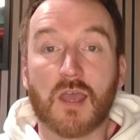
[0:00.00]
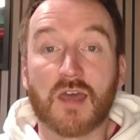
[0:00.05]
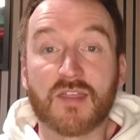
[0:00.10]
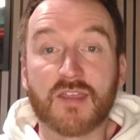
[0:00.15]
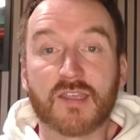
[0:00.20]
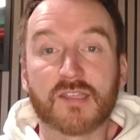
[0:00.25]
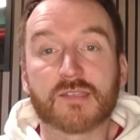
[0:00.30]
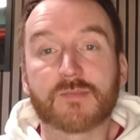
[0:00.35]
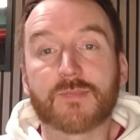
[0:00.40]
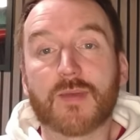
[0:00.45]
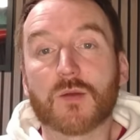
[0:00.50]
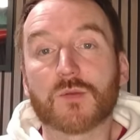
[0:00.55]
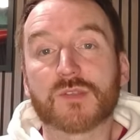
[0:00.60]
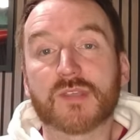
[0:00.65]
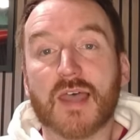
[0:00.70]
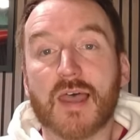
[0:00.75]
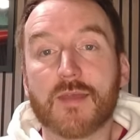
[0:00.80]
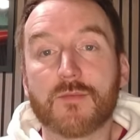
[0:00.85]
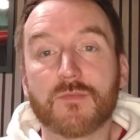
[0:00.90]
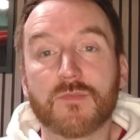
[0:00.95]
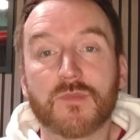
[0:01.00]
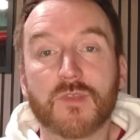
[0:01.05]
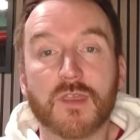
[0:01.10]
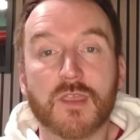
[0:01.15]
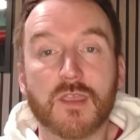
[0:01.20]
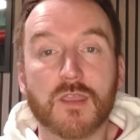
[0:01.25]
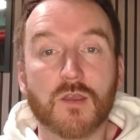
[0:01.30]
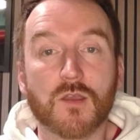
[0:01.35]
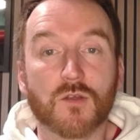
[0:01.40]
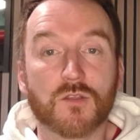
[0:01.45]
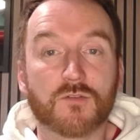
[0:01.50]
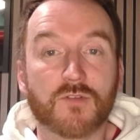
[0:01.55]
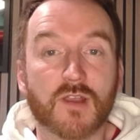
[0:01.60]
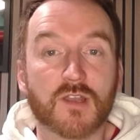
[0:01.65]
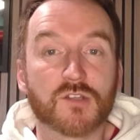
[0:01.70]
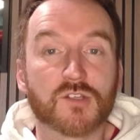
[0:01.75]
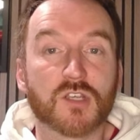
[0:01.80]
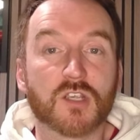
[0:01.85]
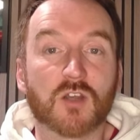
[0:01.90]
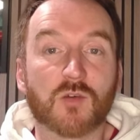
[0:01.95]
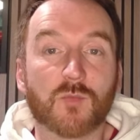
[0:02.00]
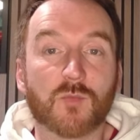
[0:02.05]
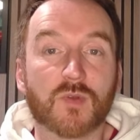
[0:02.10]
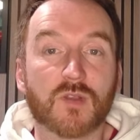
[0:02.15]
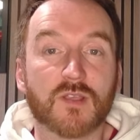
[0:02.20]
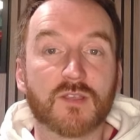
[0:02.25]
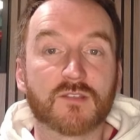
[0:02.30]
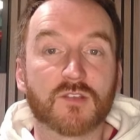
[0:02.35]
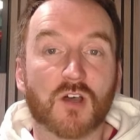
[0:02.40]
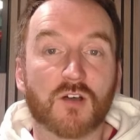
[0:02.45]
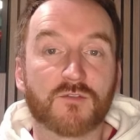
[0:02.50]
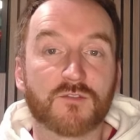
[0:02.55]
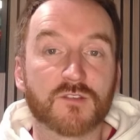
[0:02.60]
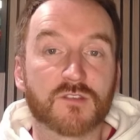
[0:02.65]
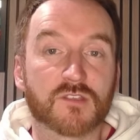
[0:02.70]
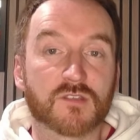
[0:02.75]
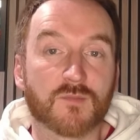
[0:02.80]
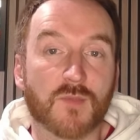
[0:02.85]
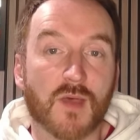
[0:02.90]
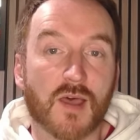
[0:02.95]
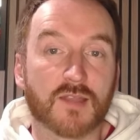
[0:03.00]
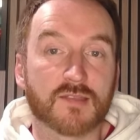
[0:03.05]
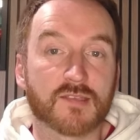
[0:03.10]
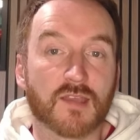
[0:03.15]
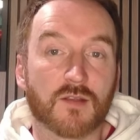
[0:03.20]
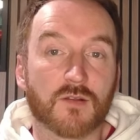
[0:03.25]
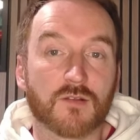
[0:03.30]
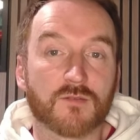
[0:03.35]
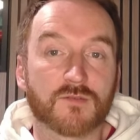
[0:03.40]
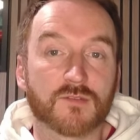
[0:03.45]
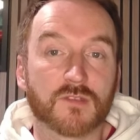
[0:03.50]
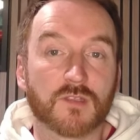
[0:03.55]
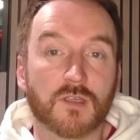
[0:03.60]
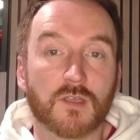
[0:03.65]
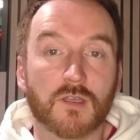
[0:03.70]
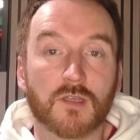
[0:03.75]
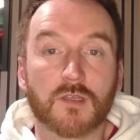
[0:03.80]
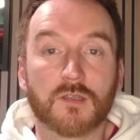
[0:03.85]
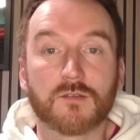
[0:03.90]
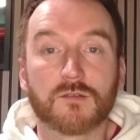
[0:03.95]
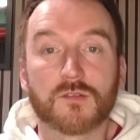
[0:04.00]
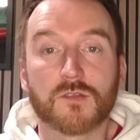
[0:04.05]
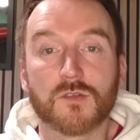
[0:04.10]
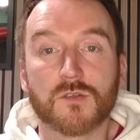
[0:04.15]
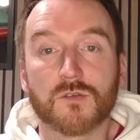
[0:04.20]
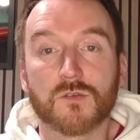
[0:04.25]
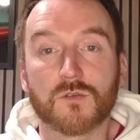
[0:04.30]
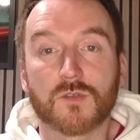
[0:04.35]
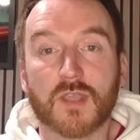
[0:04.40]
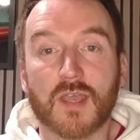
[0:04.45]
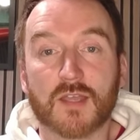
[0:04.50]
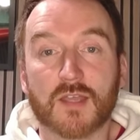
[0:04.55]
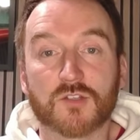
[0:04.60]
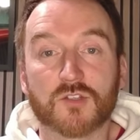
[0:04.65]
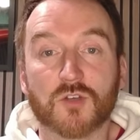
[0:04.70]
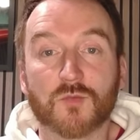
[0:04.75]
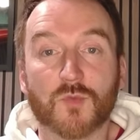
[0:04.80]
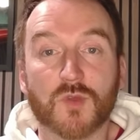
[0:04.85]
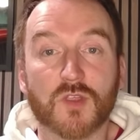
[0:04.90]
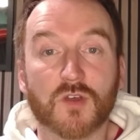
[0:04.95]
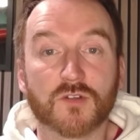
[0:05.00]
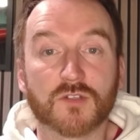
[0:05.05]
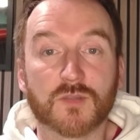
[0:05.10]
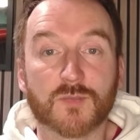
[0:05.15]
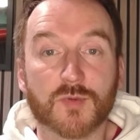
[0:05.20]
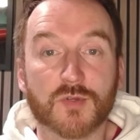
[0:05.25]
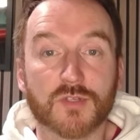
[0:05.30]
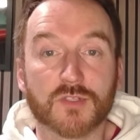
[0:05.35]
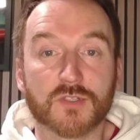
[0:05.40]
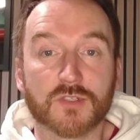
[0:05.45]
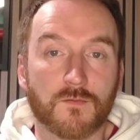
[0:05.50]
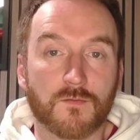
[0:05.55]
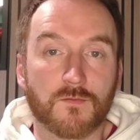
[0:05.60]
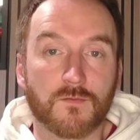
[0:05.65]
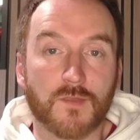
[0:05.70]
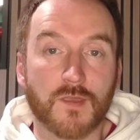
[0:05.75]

I think it's about time the other energy companies offered smart tariffs to catch up with Octopus.